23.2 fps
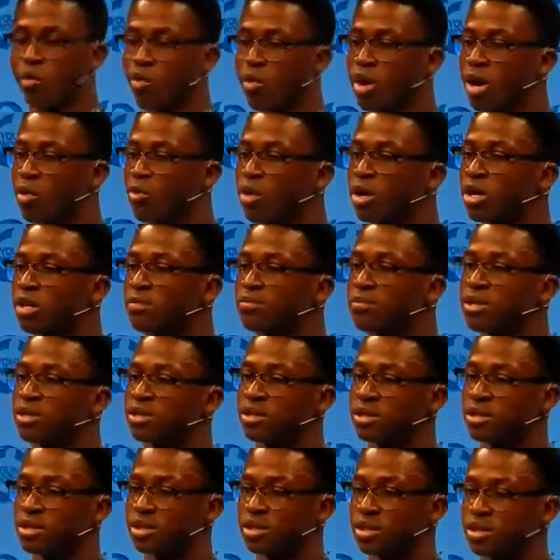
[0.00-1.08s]
We're running
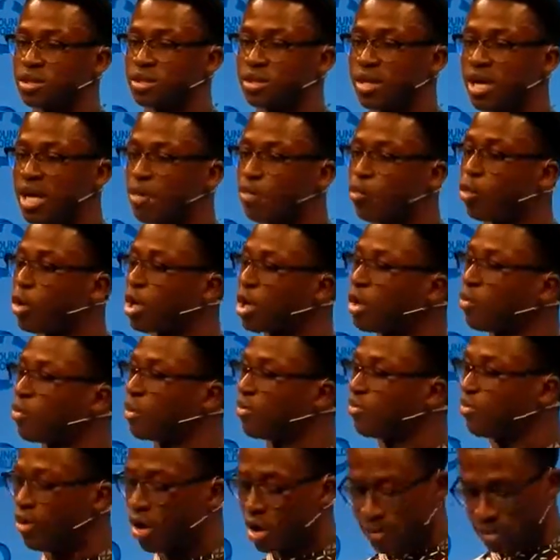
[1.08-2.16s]
businesses and working
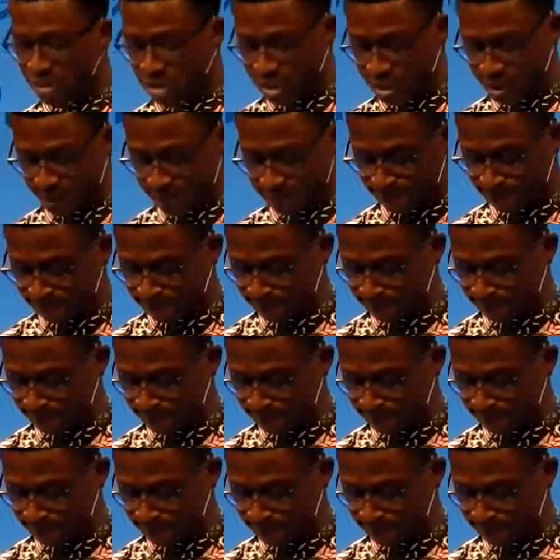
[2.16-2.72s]
with farmers.